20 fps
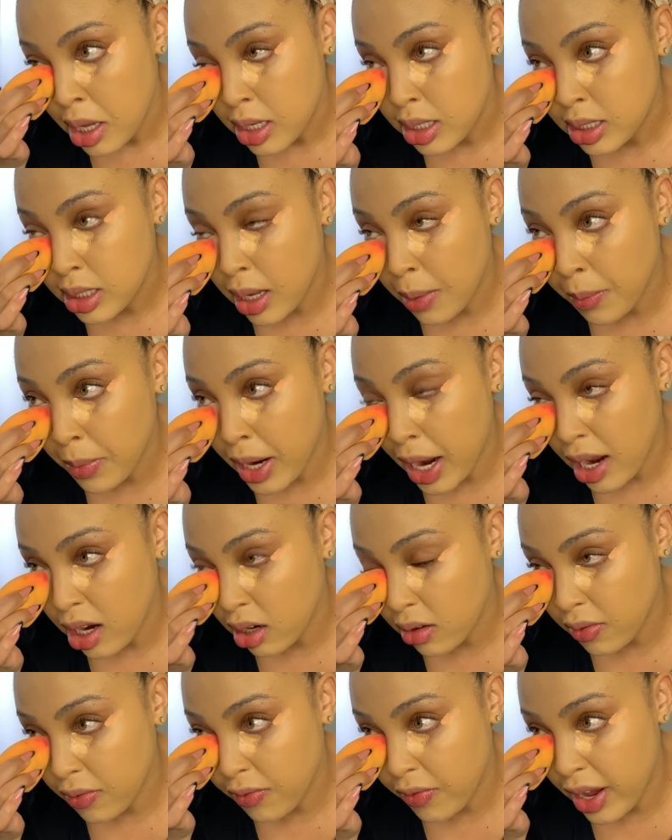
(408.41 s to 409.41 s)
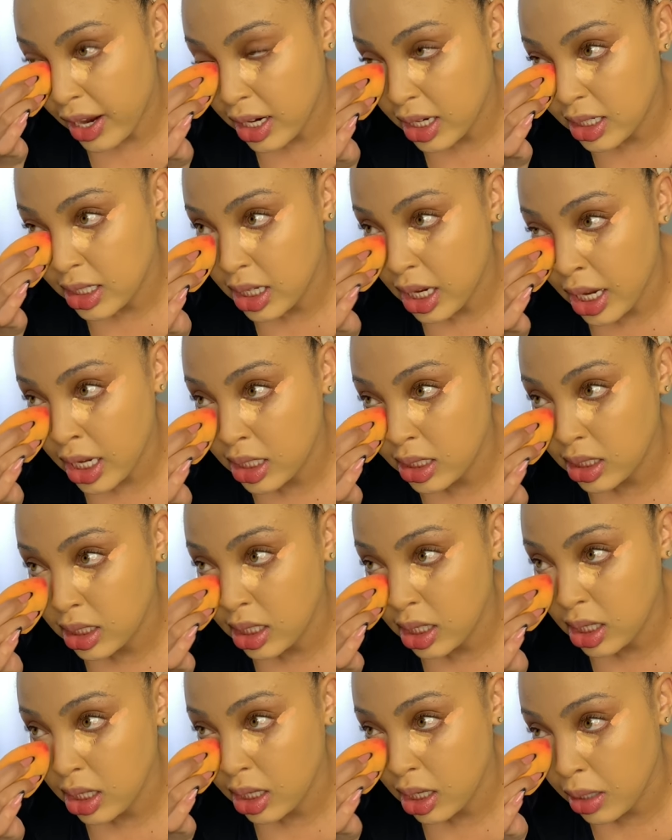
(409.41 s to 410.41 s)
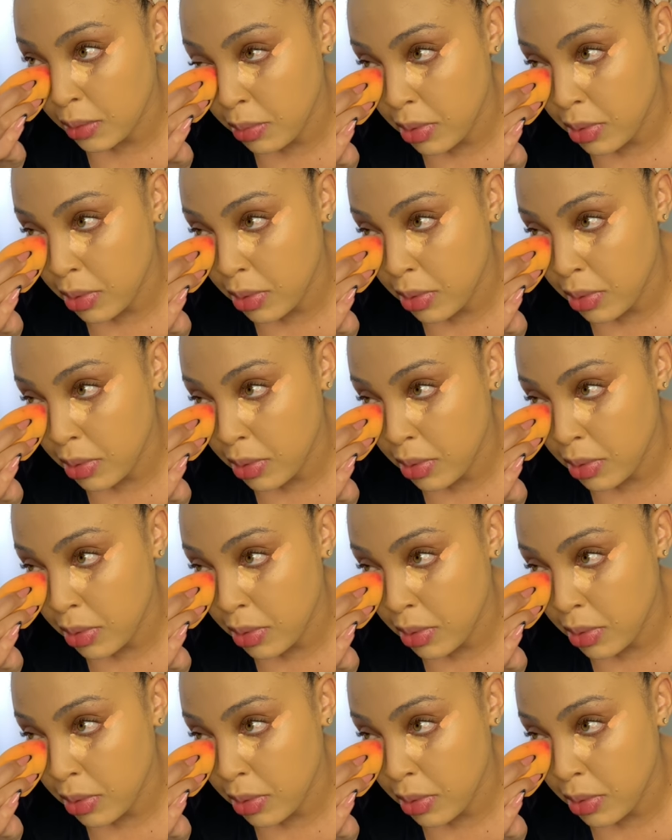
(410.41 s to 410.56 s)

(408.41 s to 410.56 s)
some kind of validation it